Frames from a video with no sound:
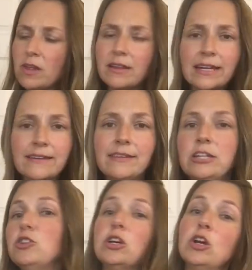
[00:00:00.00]
Like I said,
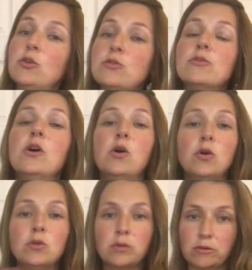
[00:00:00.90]
you could go through the
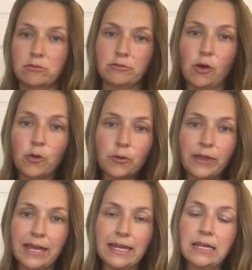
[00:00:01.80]
whole
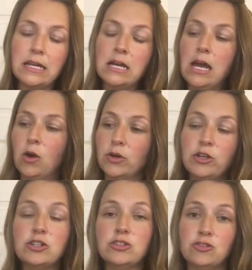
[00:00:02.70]
thing, or you
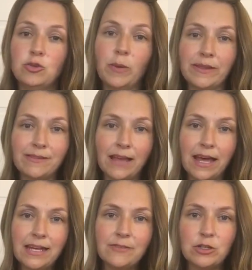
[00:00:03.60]
could just do one
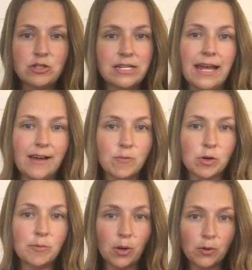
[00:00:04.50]
side if you tend to have
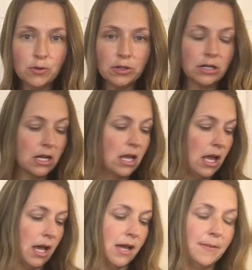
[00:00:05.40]
more bulk.
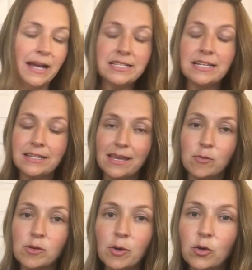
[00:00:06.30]
I tend to get
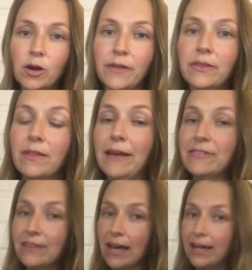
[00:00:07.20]
more bulk on the
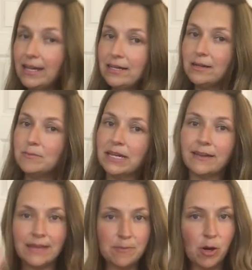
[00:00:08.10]
left side
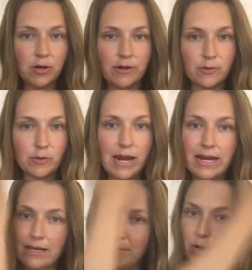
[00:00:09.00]
because I part on the
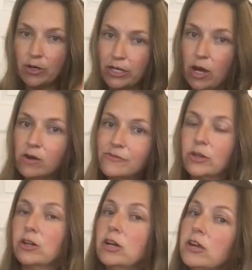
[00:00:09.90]
right. I part it
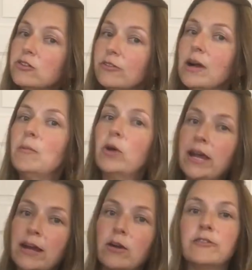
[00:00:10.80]
over, so I've got more
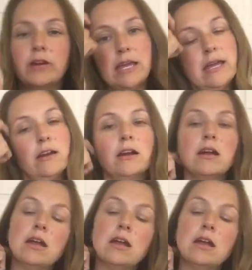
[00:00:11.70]
hair over here.